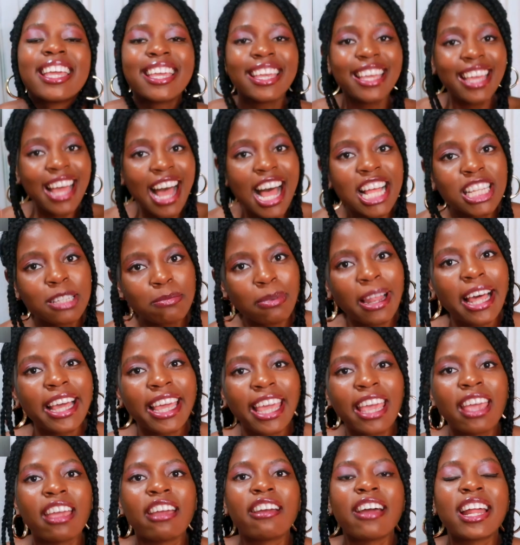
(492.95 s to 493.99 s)
he has black
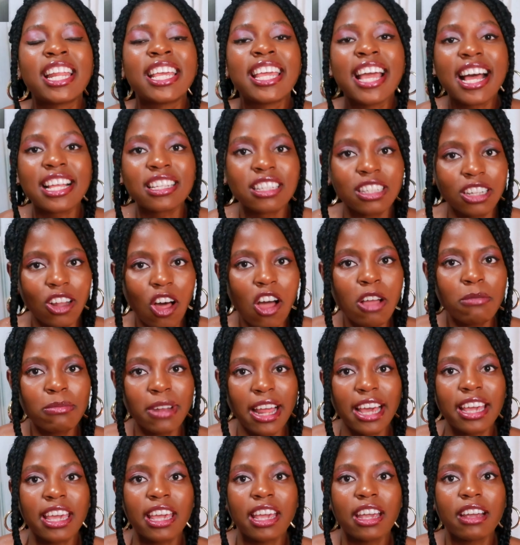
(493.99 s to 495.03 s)
hair and he has long
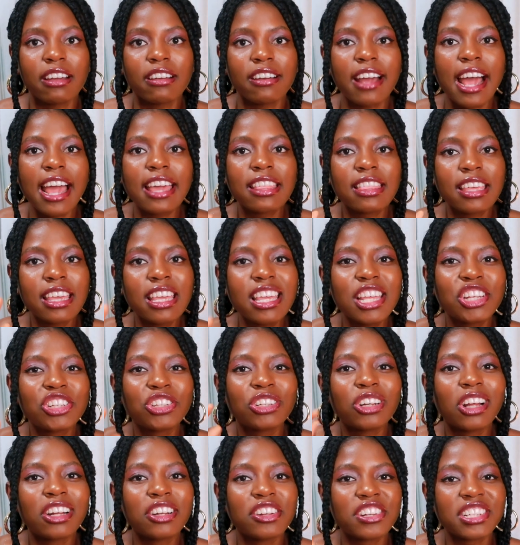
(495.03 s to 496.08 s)
black hair. I think he
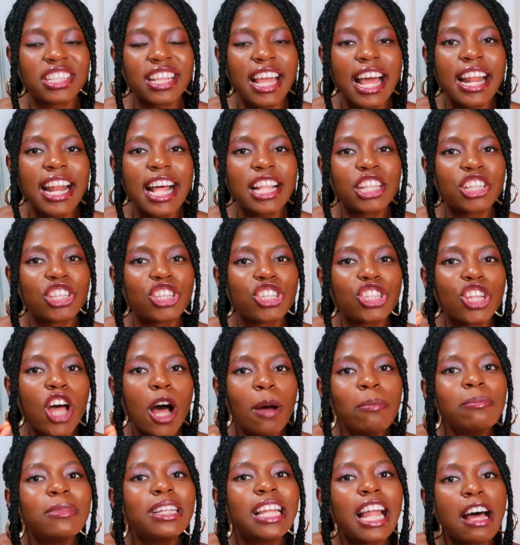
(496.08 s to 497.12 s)
should understand at
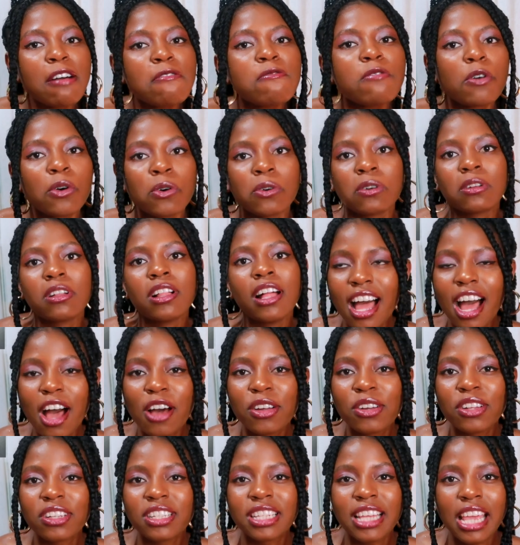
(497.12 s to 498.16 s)
some level how
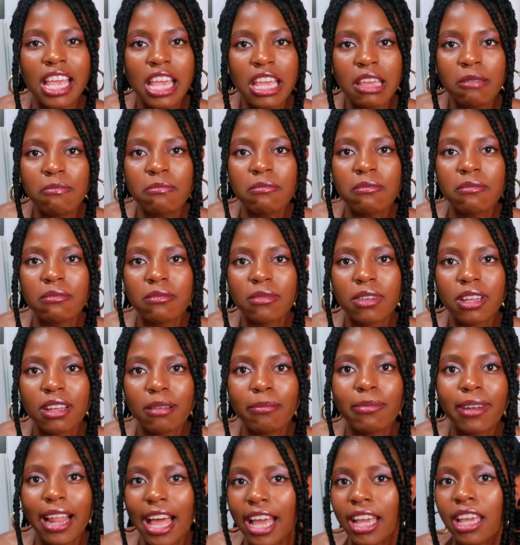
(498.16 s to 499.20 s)
to tame
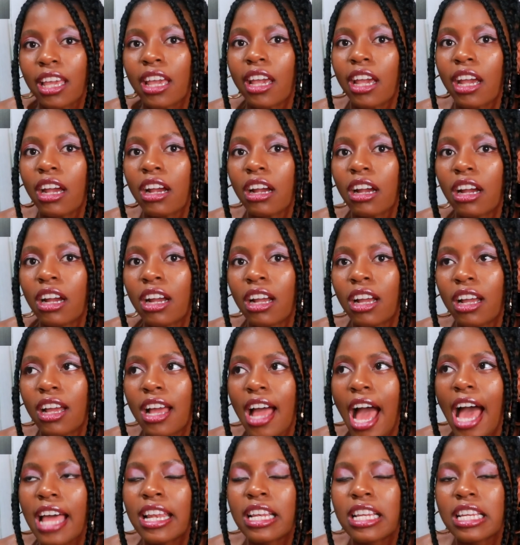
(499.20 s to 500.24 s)
black hair
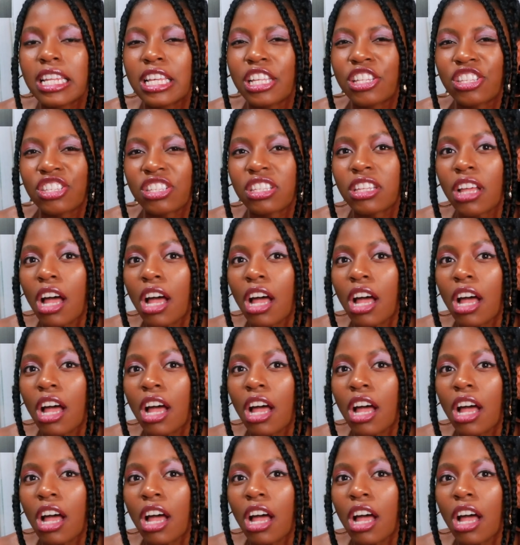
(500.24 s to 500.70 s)
at least